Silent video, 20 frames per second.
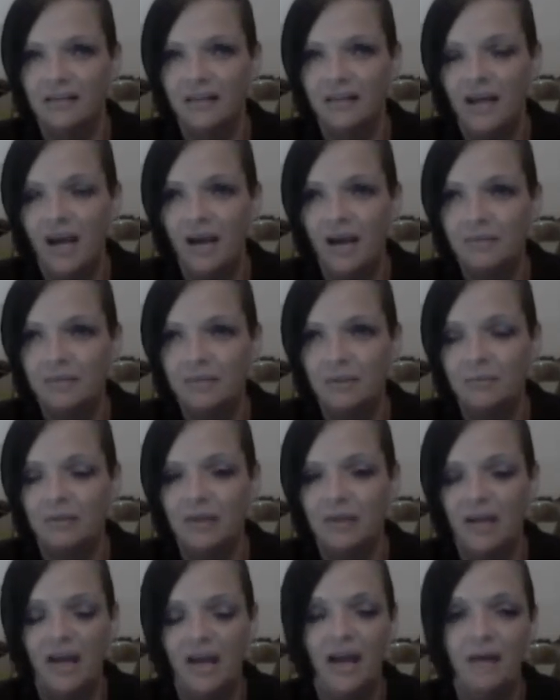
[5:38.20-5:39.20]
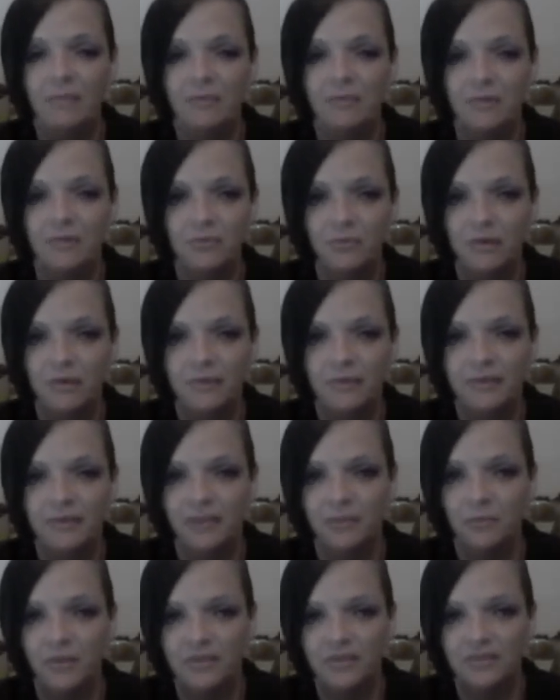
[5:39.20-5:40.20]
half the half of the women
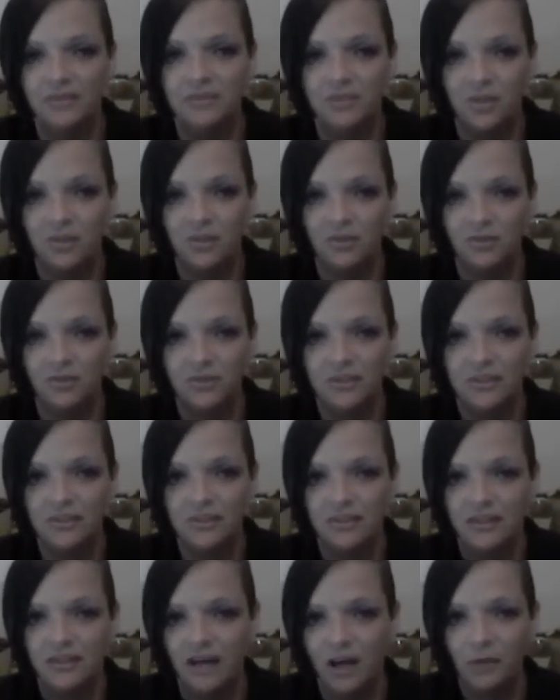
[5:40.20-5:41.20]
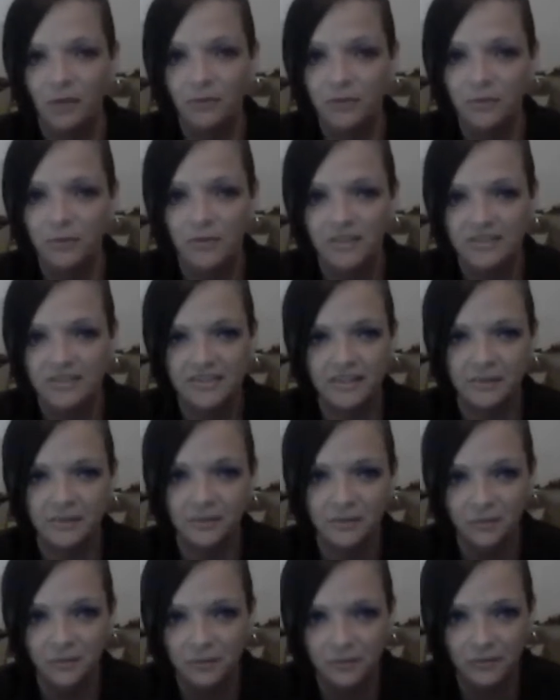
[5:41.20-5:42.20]
that went to church only went to see their
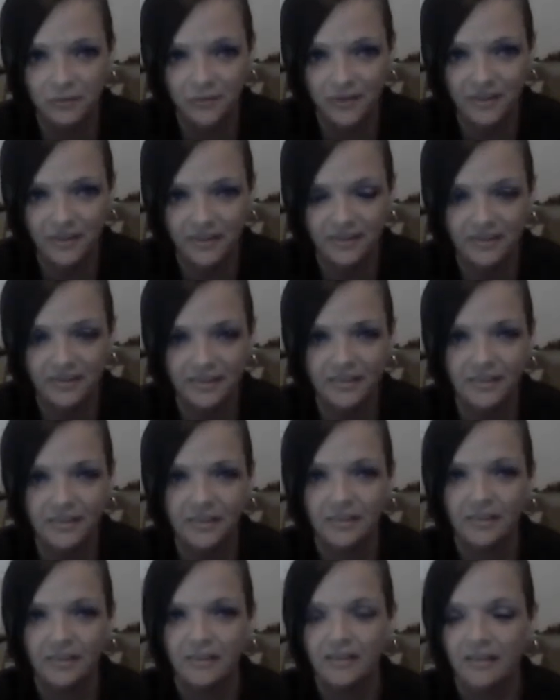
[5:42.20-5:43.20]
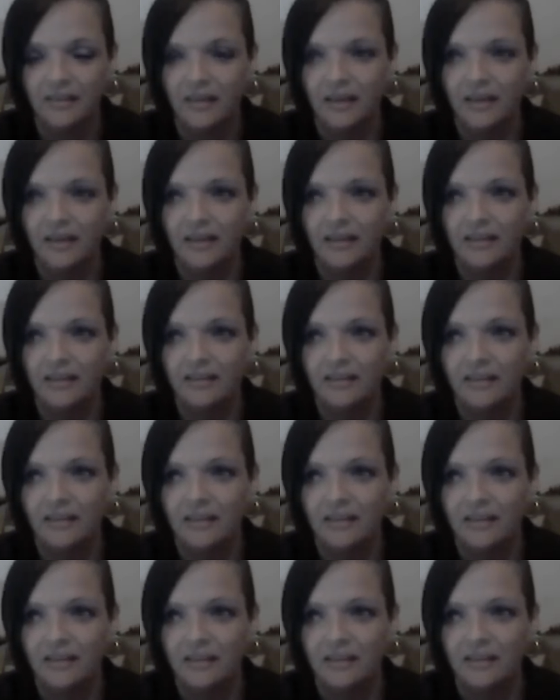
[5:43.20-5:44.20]
girlfriends, and
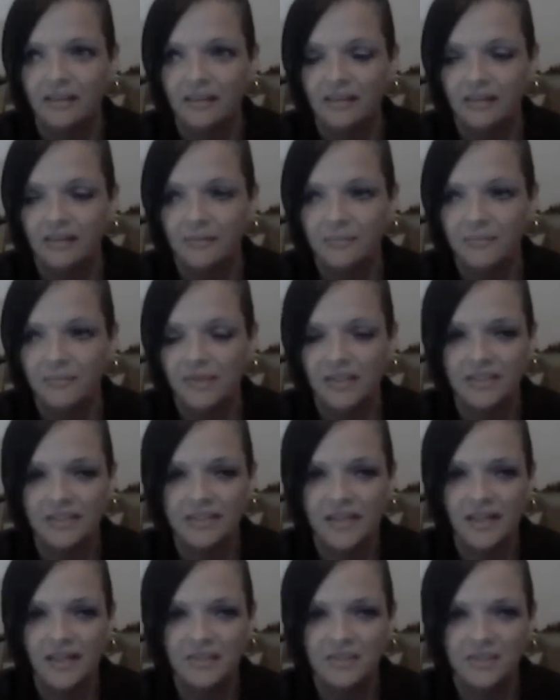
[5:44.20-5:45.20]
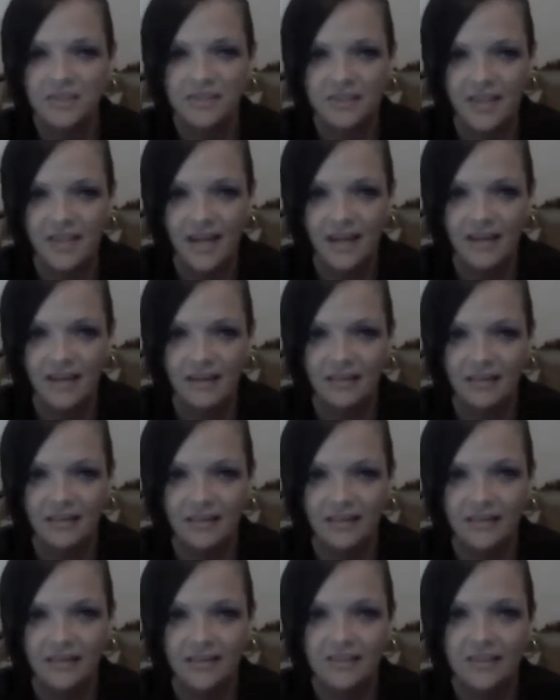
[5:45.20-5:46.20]
it's not just that.
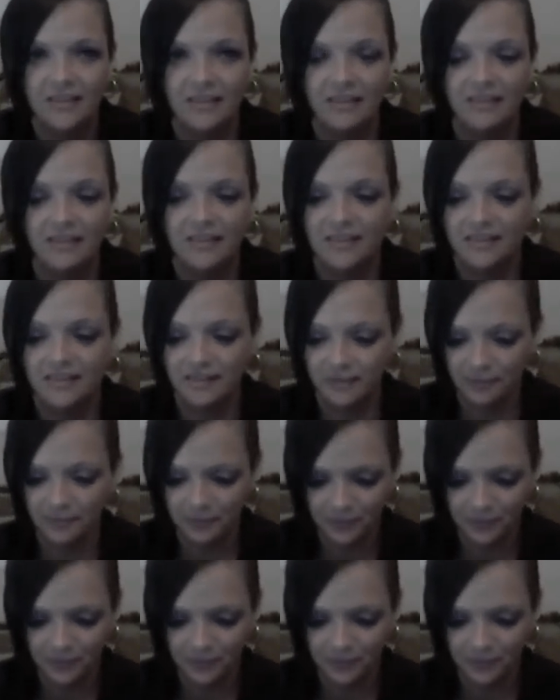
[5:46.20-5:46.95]
It's the it's.